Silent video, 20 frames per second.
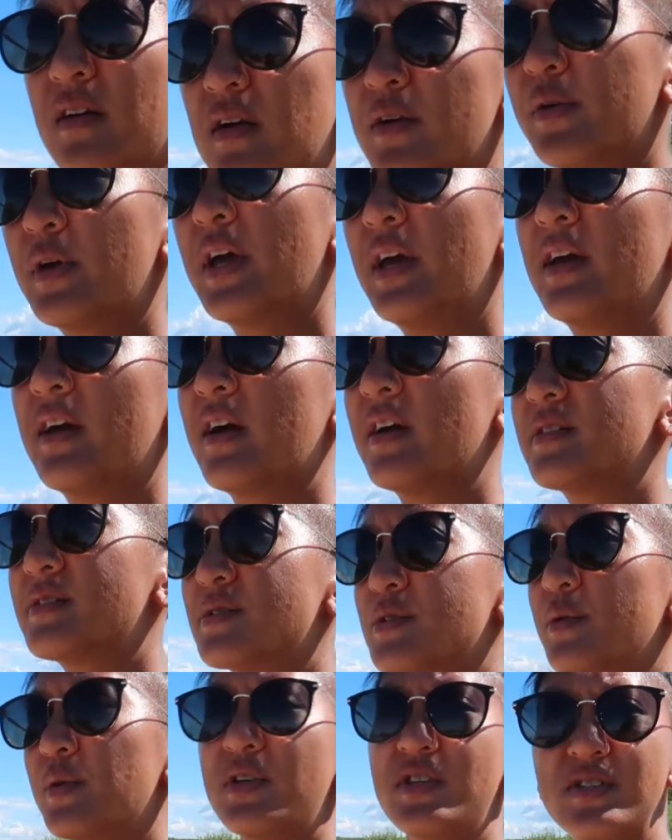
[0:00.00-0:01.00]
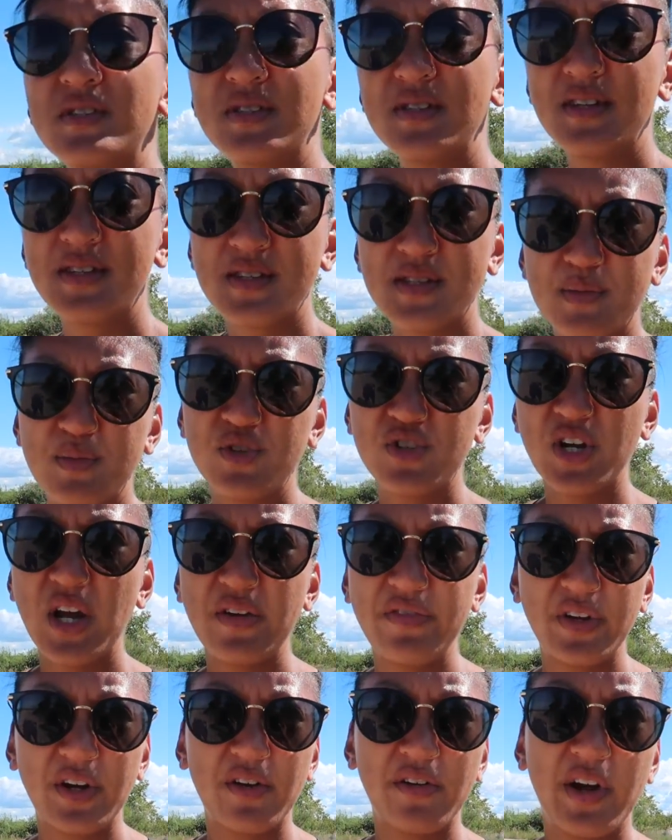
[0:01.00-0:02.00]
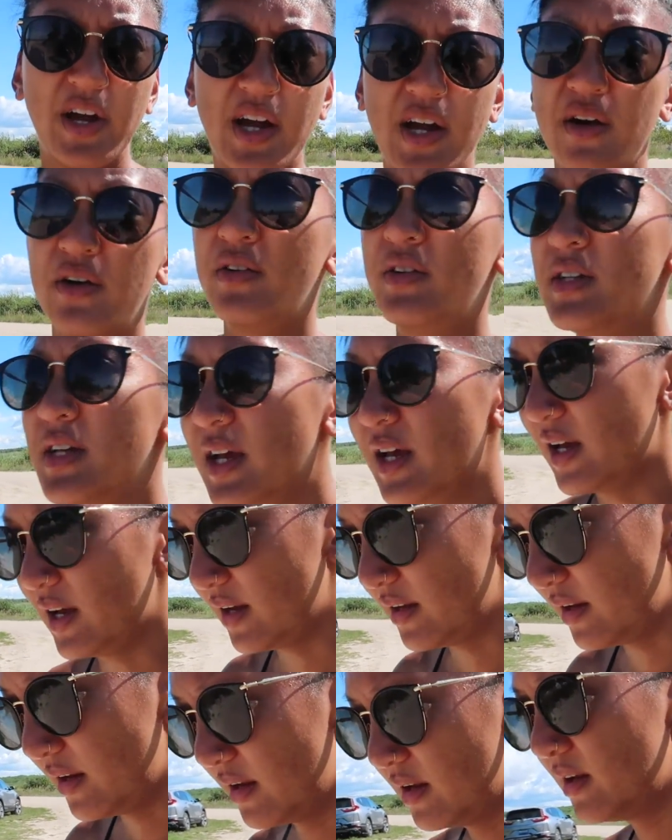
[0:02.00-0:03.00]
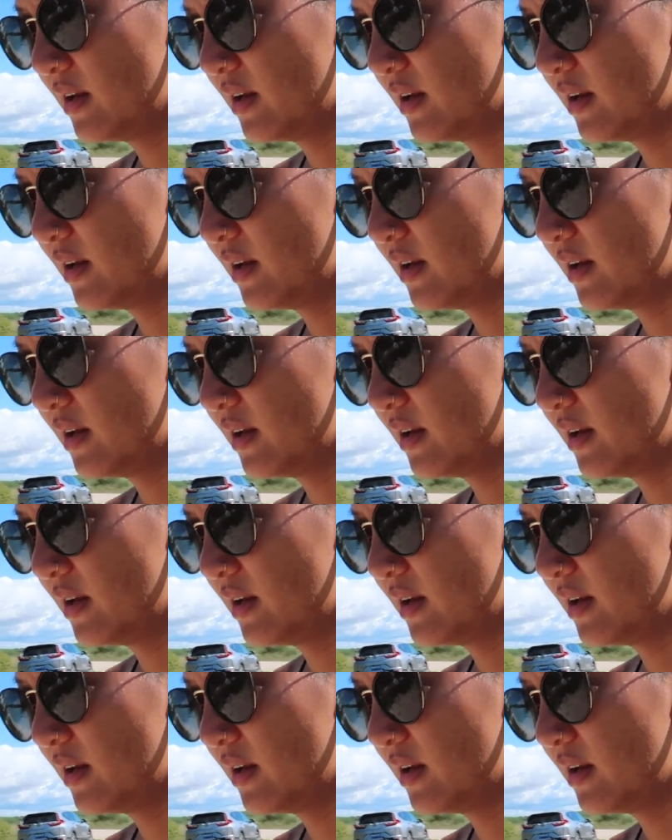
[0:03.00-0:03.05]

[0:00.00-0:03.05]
Okay guys, so we just did some driving around, and